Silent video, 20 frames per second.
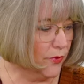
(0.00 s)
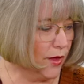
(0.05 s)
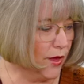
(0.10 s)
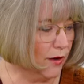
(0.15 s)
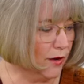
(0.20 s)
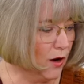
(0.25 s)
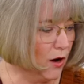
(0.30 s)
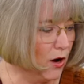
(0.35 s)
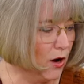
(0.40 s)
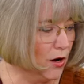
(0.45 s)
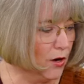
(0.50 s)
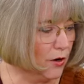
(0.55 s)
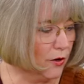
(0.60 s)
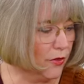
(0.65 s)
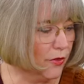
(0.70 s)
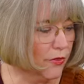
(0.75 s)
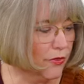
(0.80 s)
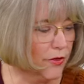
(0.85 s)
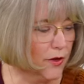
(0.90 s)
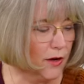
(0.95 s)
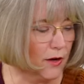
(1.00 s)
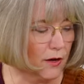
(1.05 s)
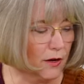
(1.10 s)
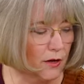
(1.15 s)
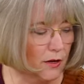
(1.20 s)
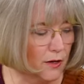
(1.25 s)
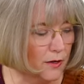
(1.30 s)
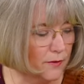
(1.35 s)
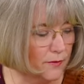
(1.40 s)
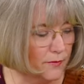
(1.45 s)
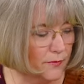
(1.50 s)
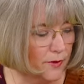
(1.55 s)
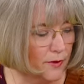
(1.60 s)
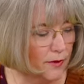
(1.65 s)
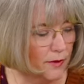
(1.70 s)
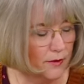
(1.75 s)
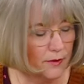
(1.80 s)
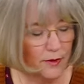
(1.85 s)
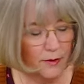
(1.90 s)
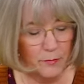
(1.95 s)
that are thicker
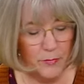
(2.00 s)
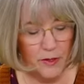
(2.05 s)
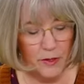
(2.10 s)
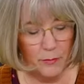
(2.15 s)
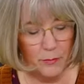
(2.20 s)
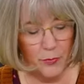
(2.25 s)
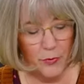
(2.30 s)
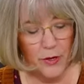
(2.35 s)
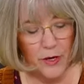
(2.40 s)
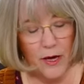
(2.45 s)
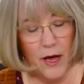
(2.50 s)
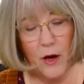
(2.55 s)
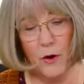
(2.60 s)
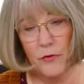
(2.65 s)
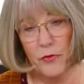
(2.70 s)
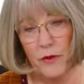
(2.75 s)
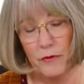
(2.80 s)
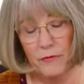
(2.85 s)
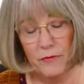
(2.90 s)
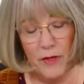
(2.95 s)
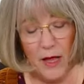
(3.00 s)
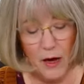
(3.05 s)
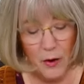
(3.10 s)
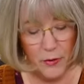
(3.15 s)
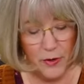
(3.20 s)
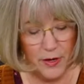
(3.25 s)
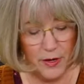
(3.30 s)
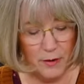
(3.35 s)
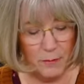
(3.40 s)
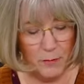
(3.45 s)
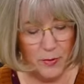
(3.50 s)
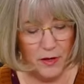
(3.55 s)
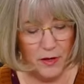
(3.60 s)
I'm going to bring out the flower head